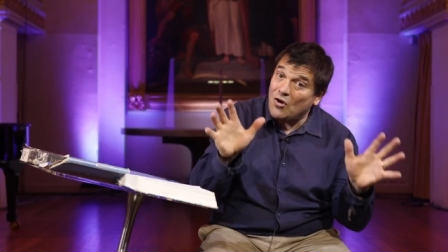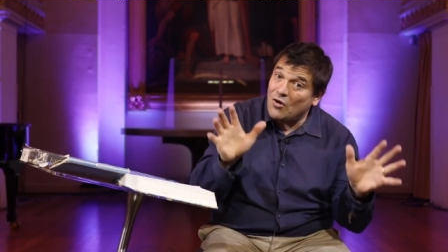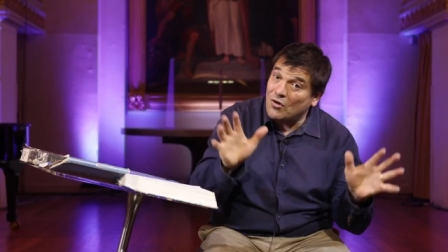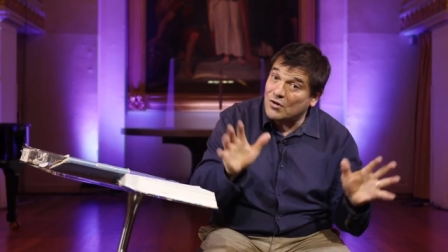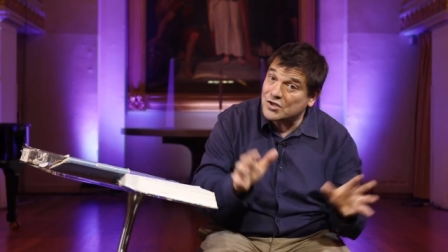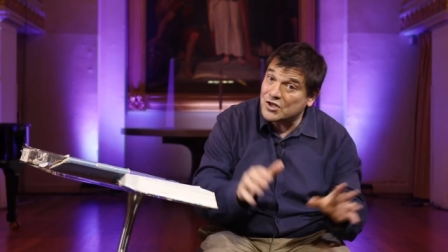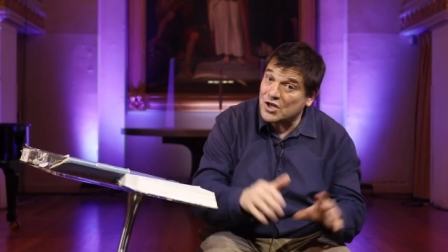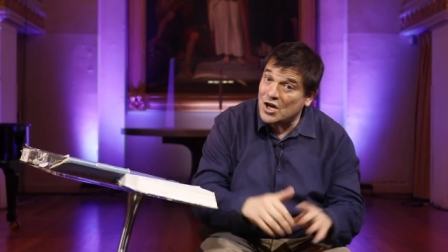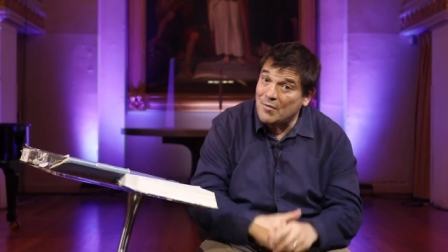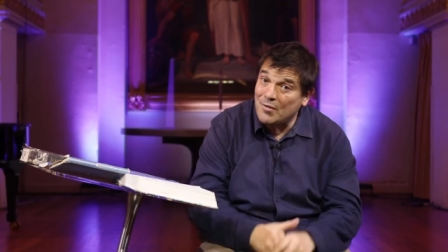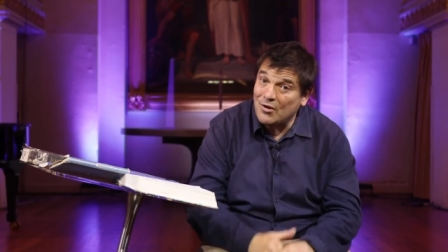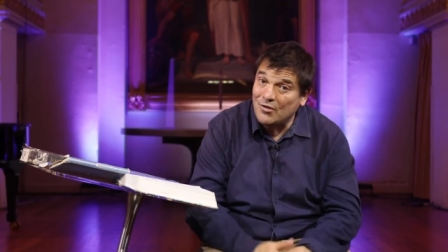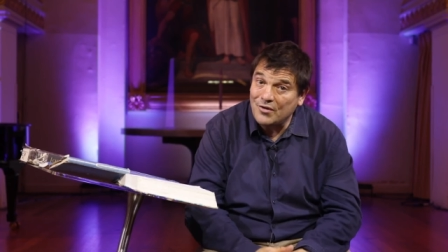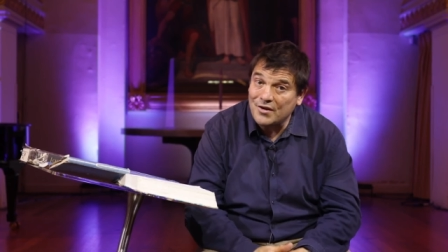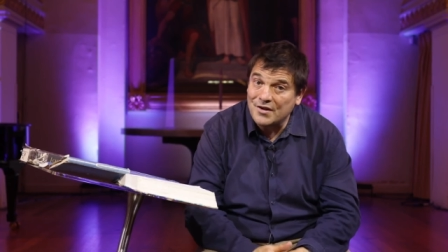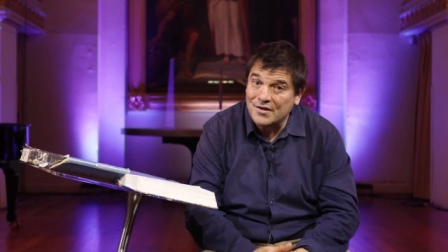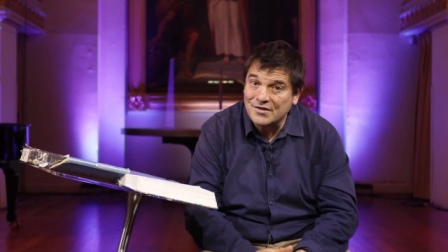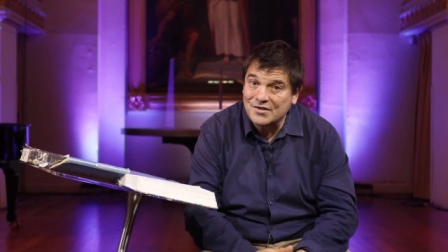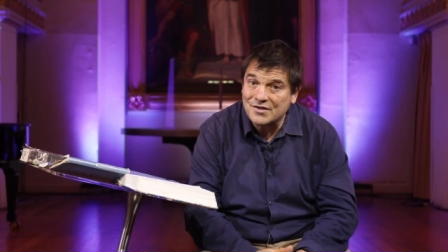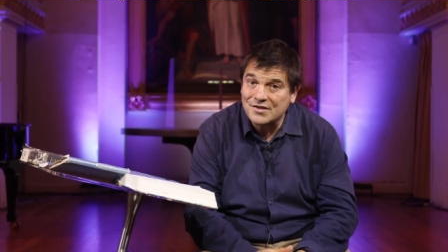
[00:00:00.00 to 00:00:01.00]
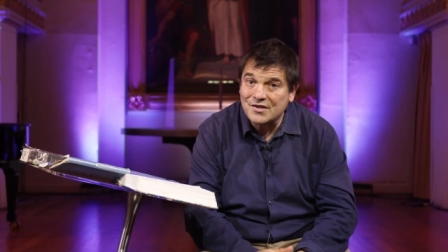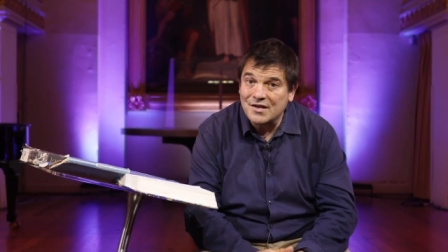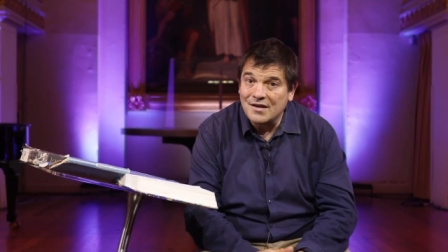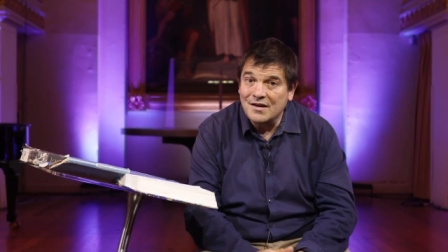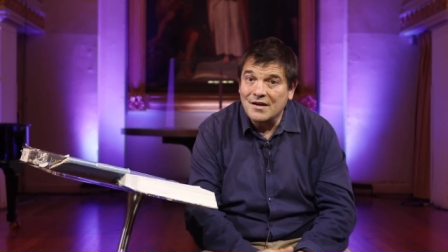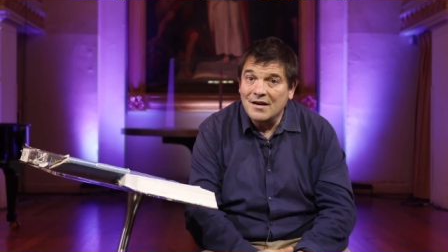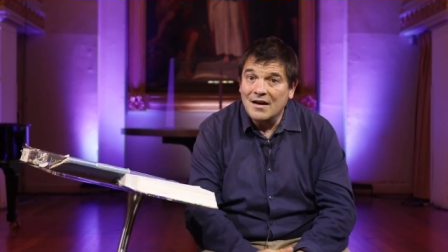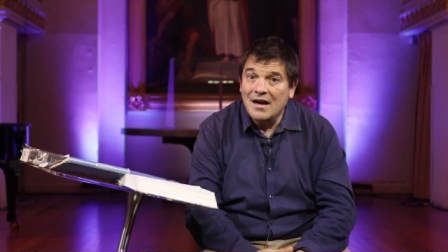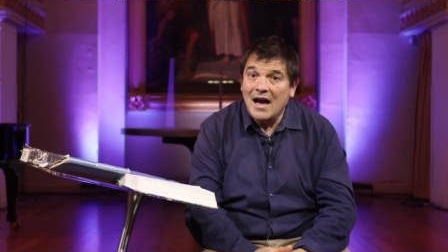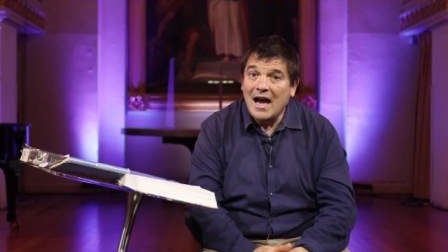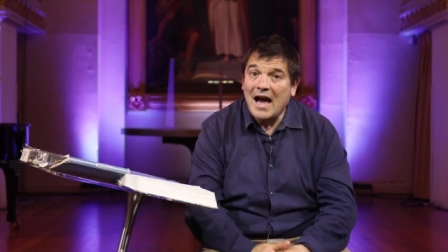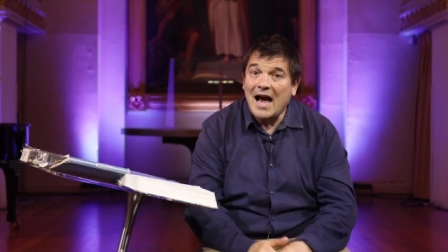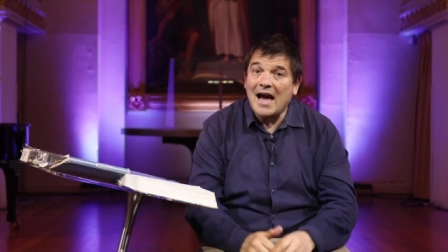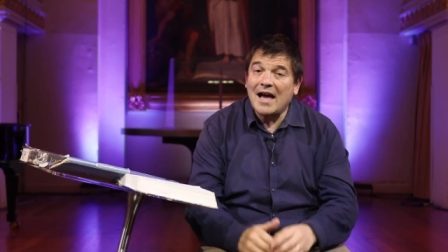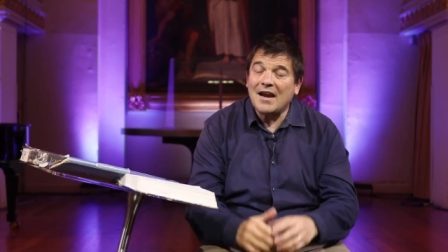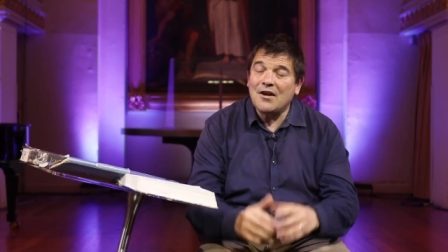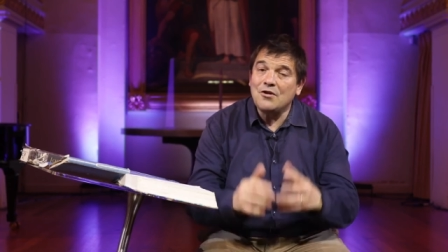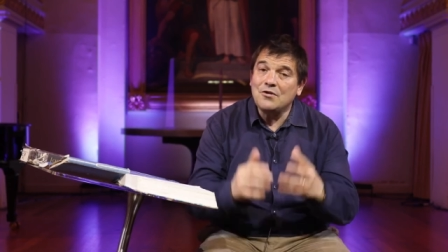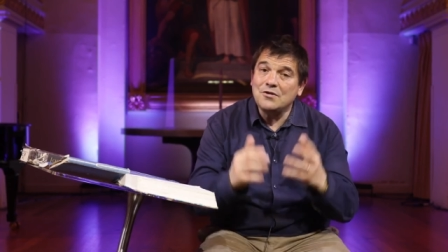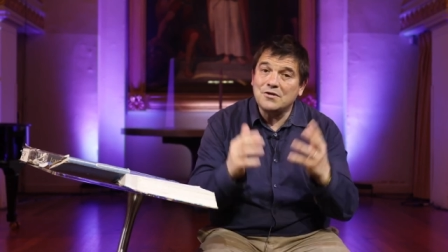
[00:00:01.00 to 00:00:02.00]
long-term illness
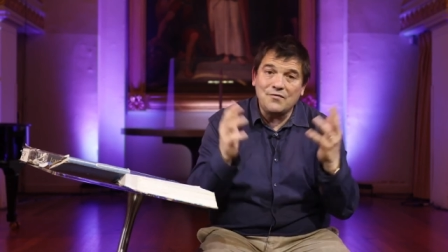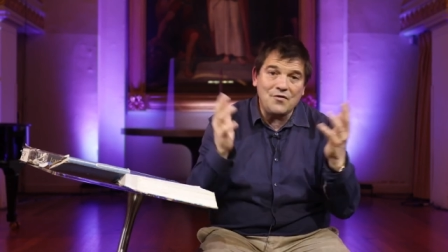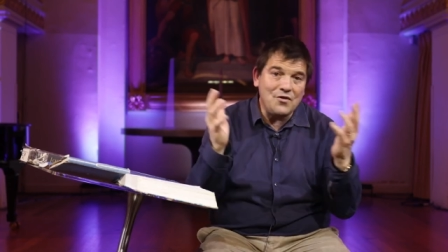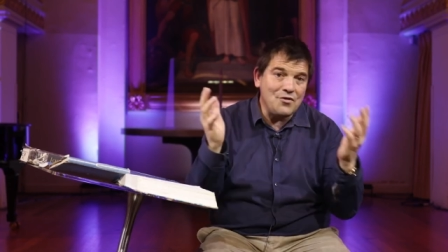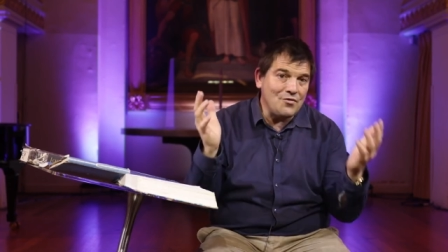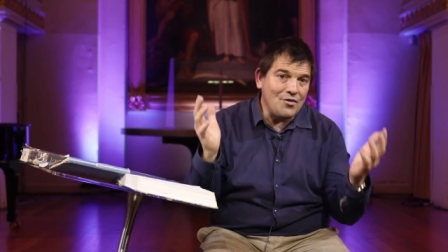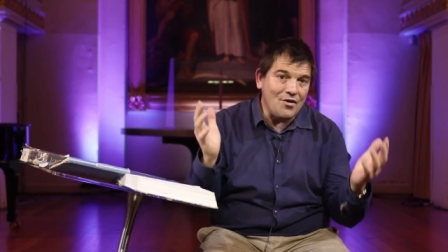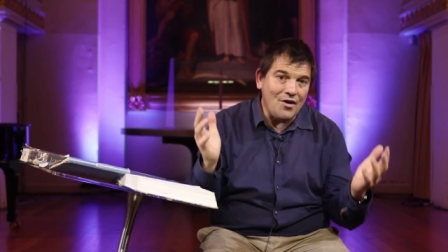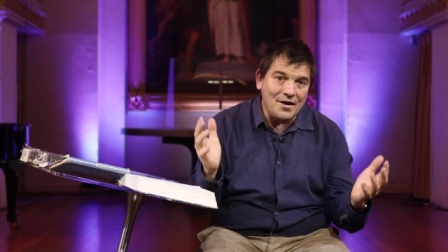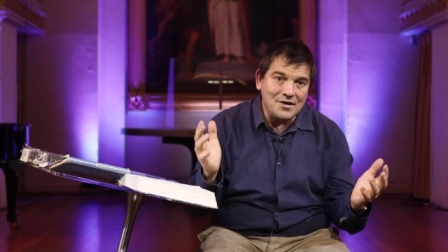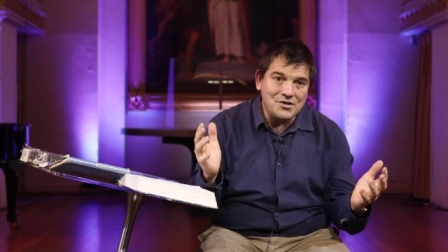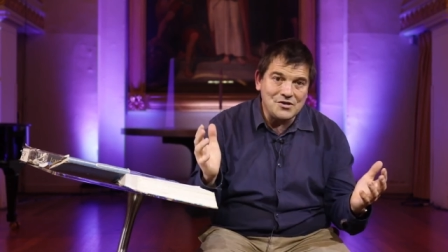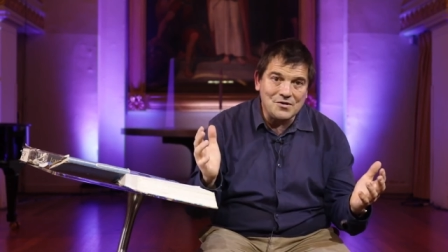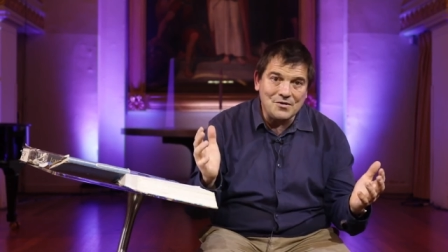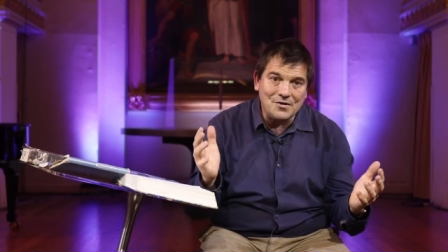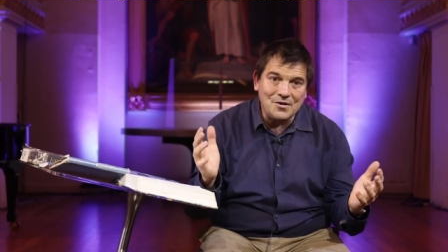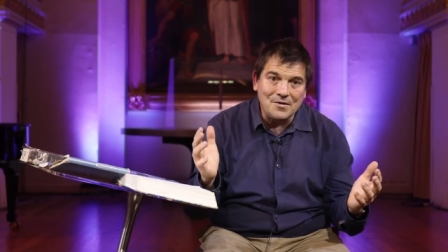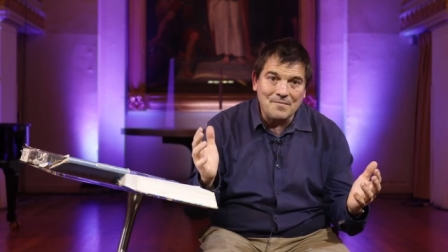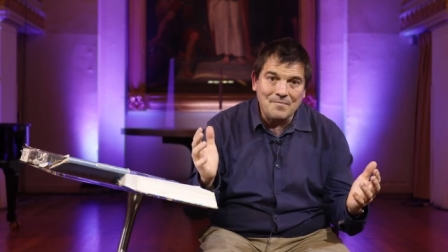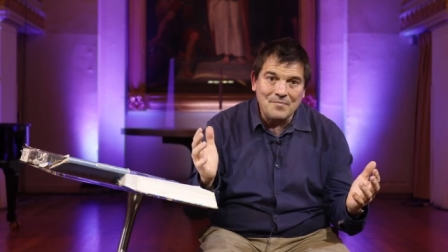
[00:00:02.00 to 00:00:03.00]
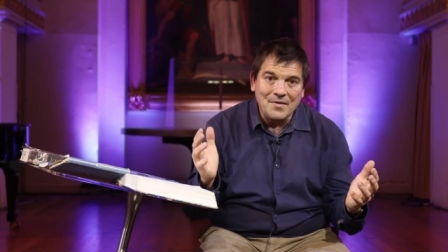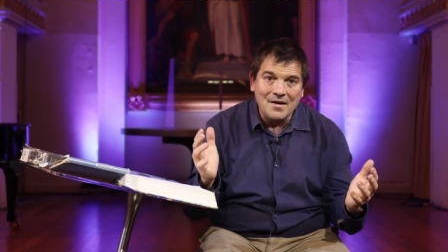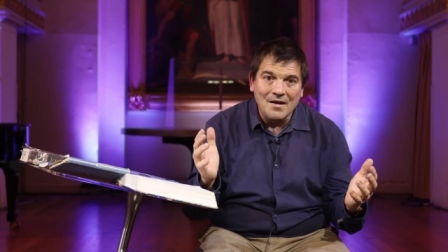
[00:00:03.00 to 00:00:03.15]
and whose funeral I took.